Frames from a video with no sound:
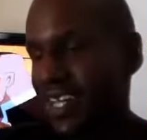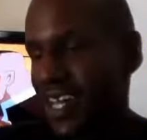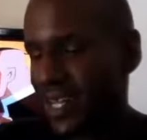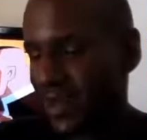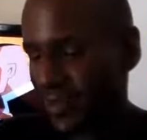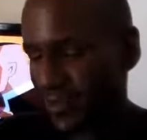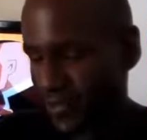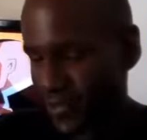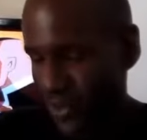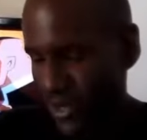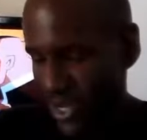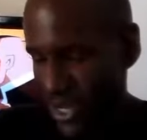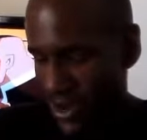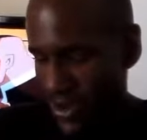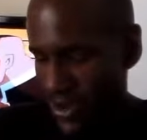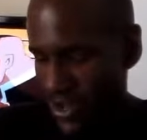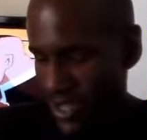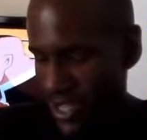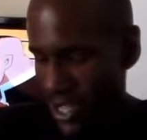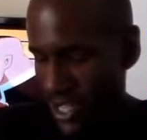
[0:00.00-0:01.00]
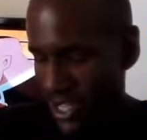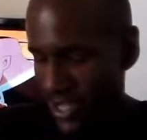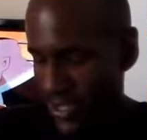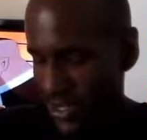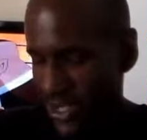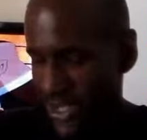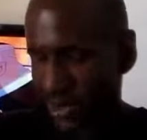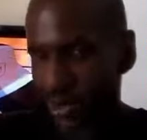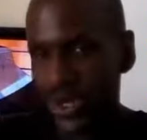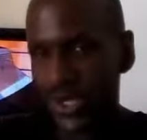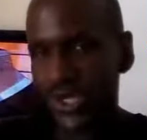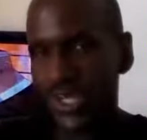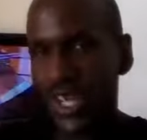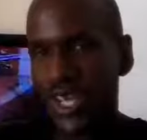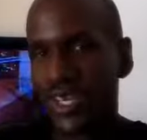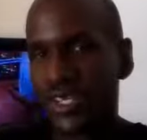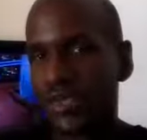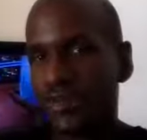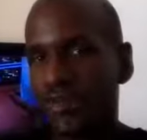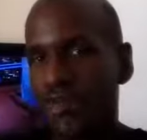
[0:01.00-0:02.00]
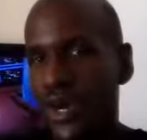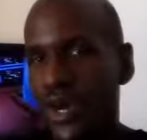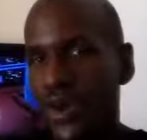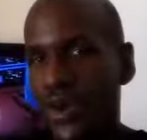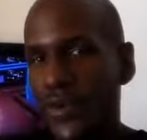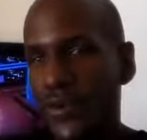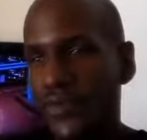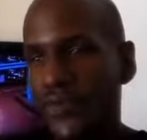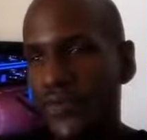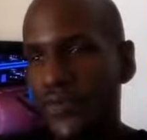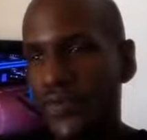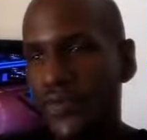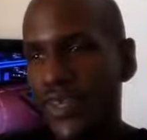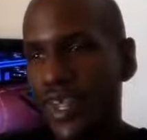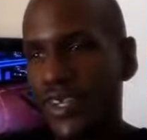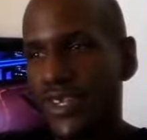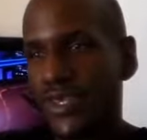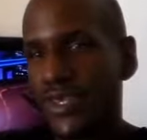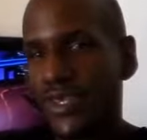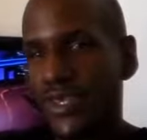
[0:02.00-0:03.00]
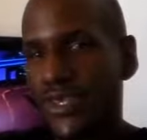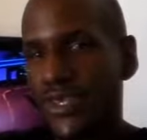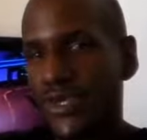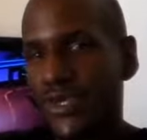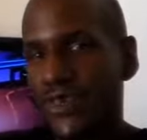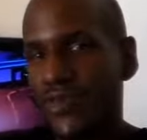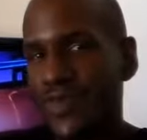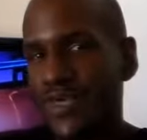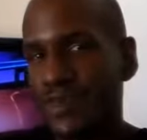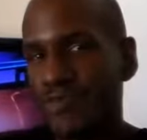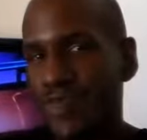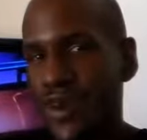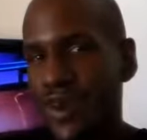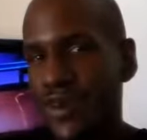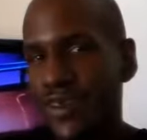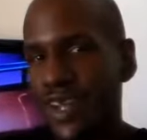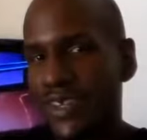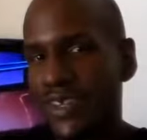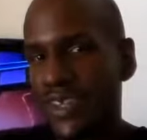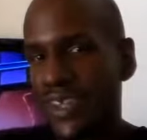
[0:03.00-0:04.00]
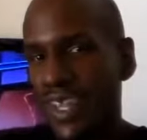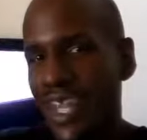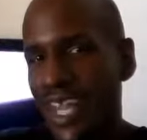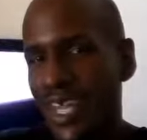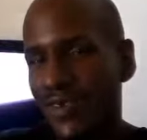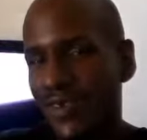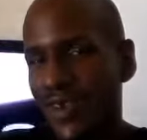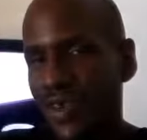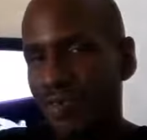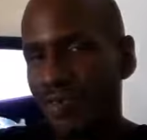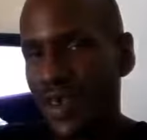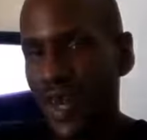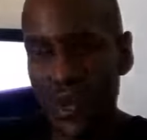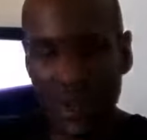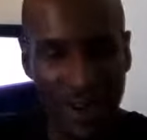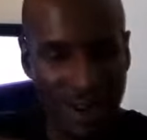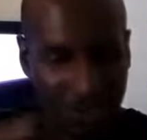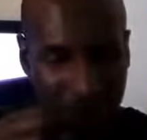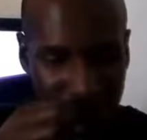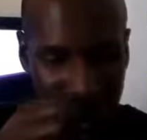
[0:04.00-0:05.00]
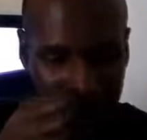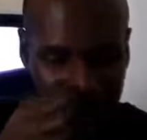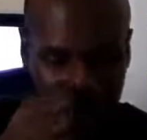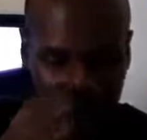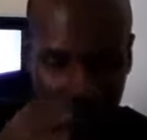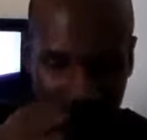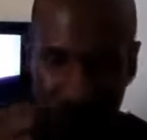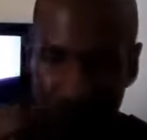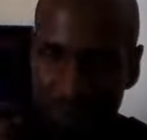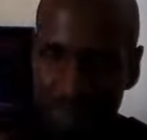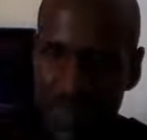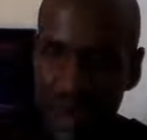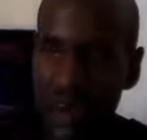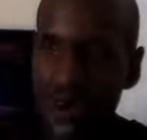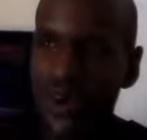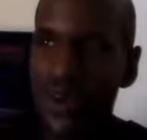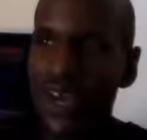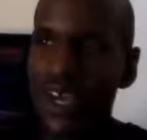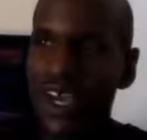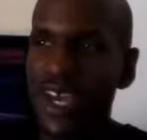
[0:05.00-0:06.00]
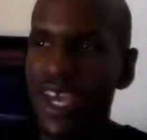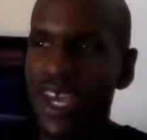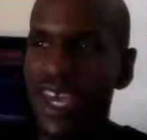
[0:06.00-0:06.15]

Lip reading: Like Terry, he'll twist like his belt, like the center of his belt, like the light with a belt on the center of his belt.